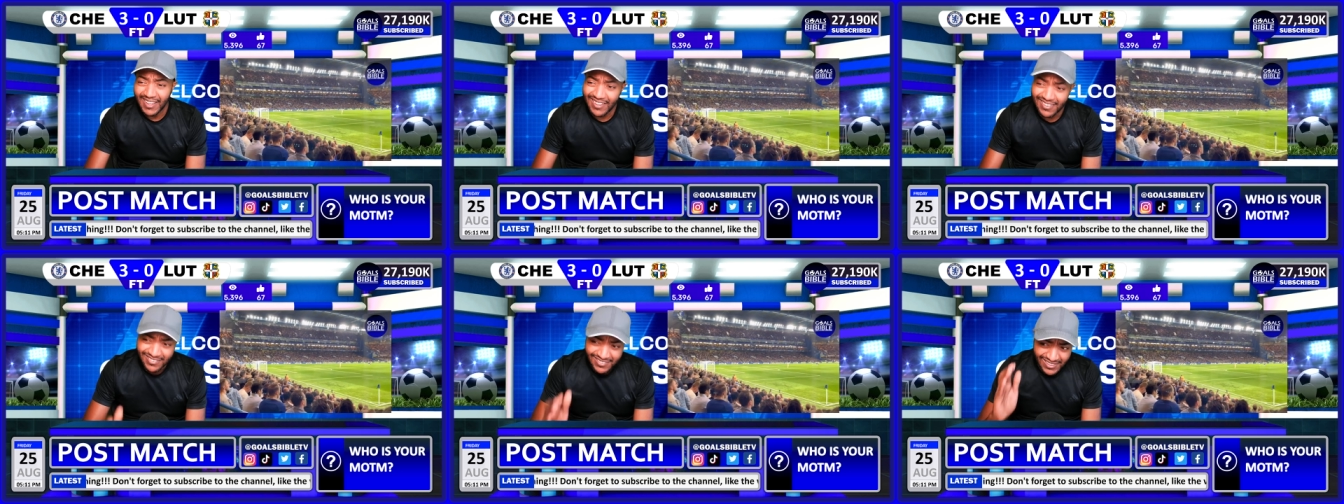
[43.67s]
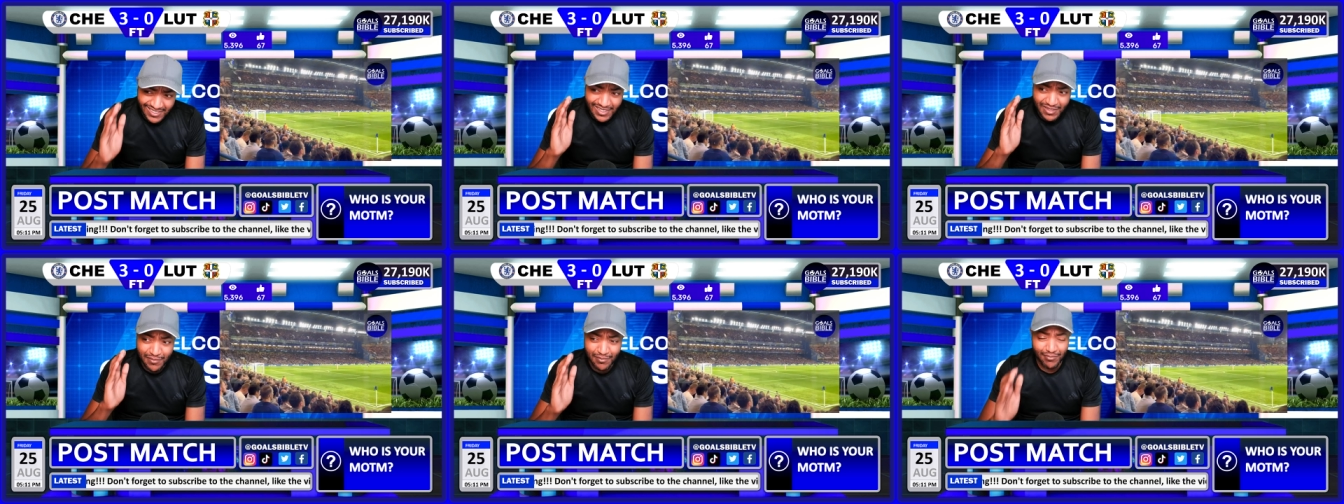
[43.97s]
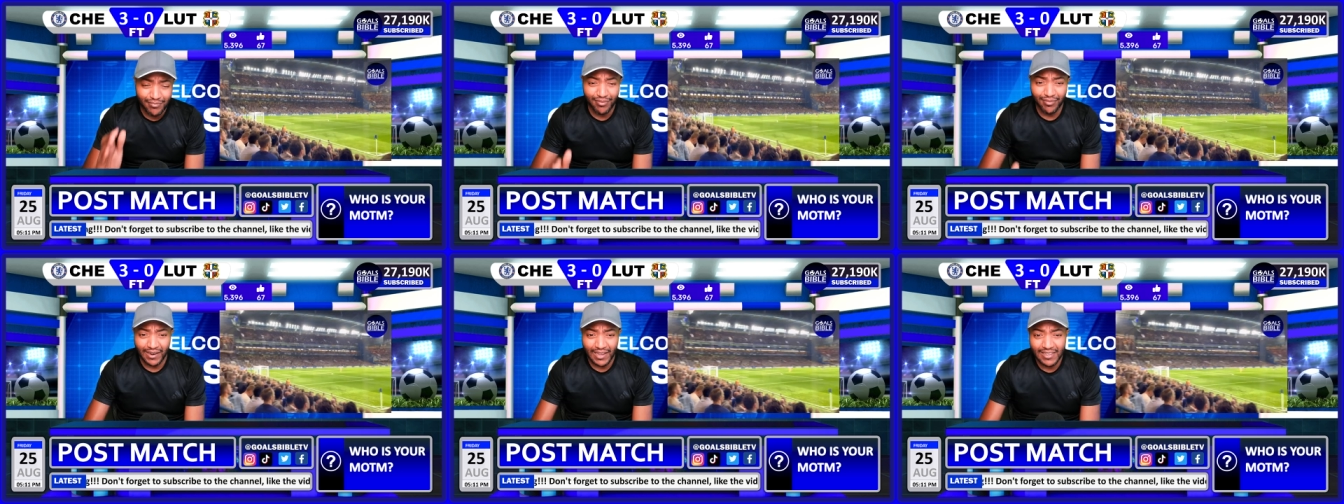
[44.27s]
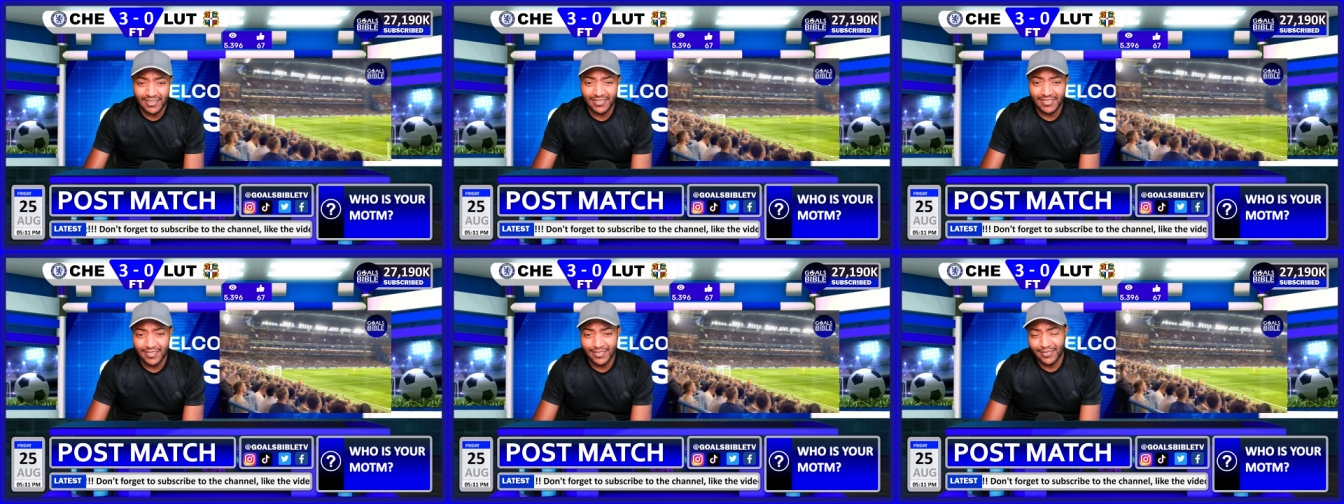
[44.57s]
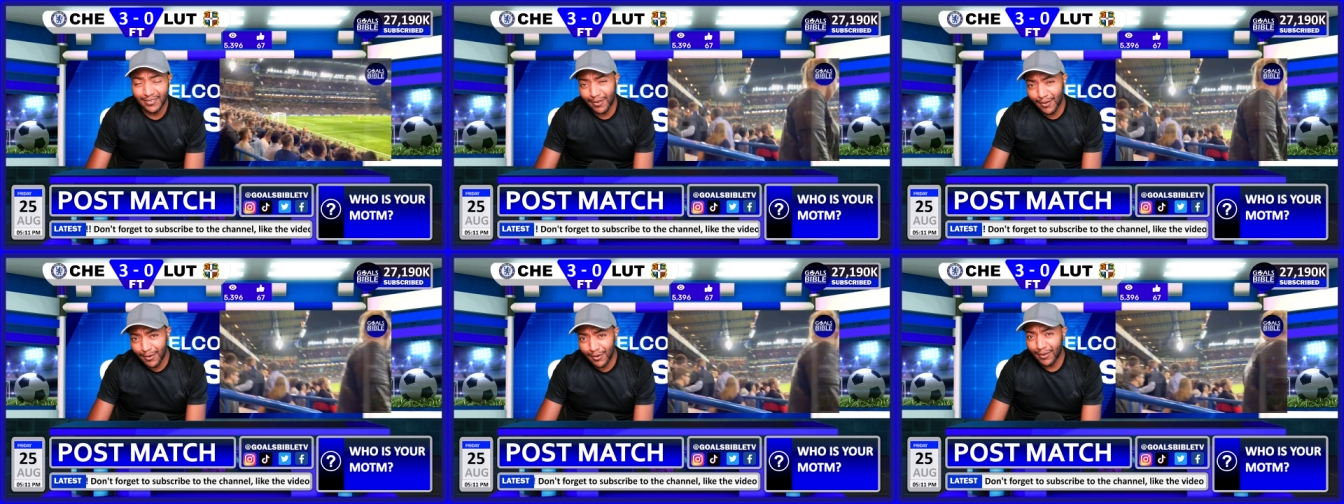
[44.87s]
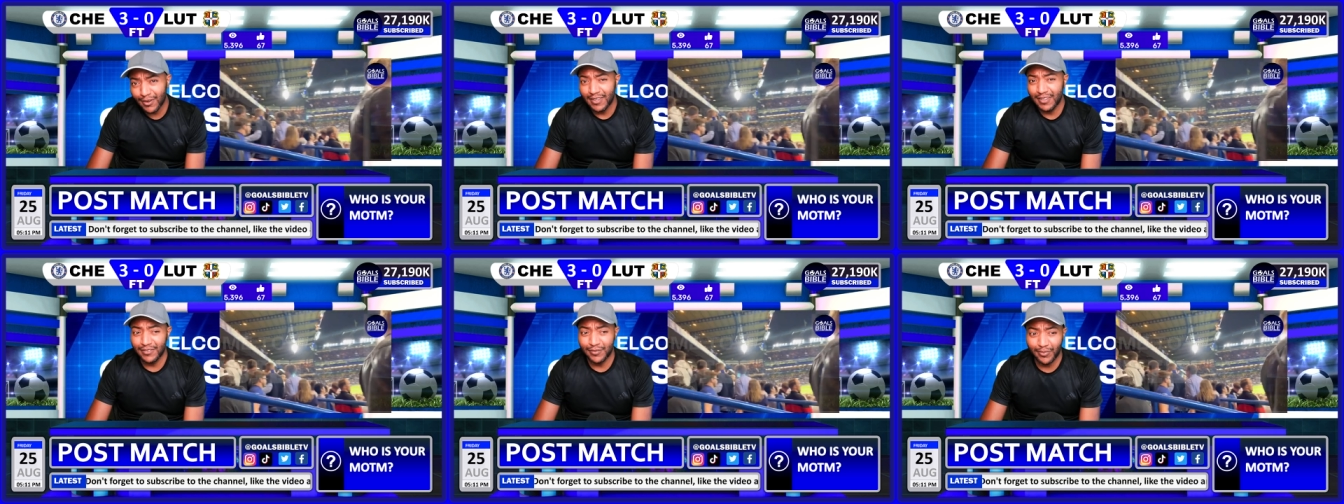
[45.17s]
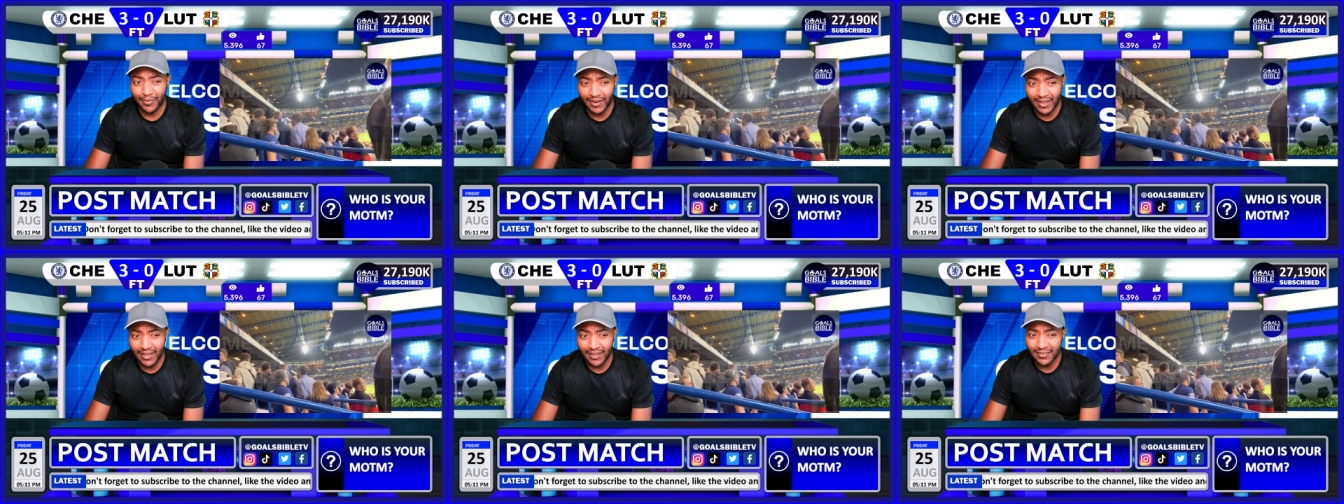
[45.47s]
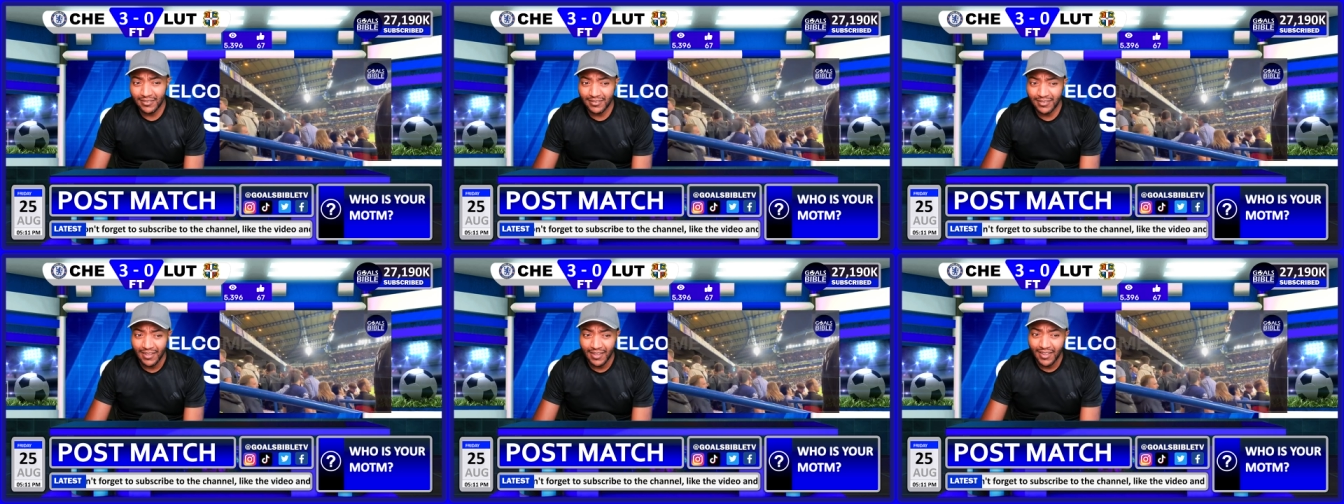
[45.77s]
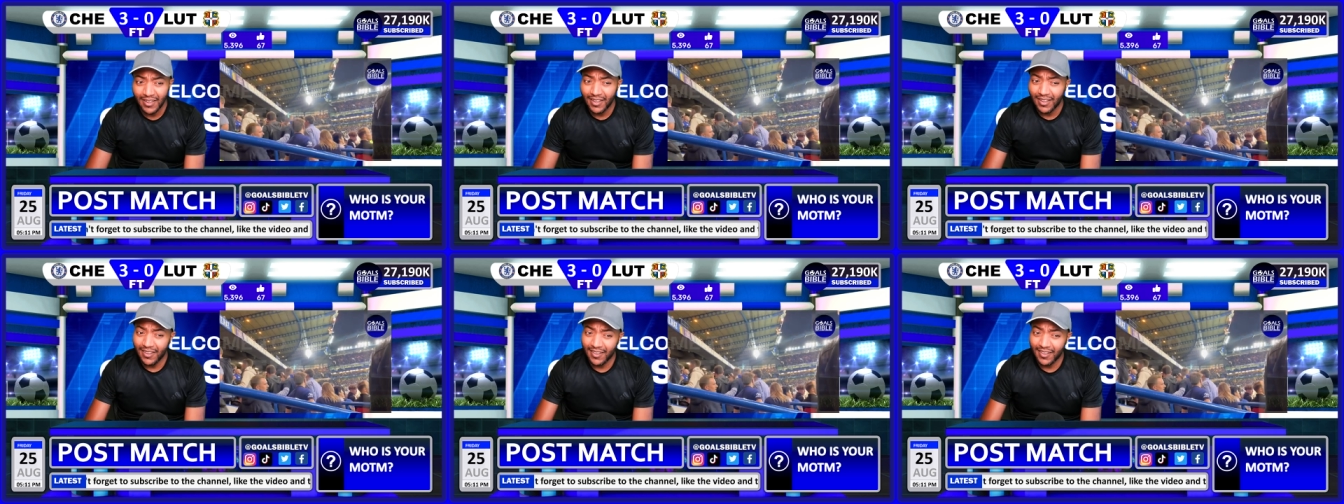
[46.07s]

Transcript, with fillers: as he embraces all his players.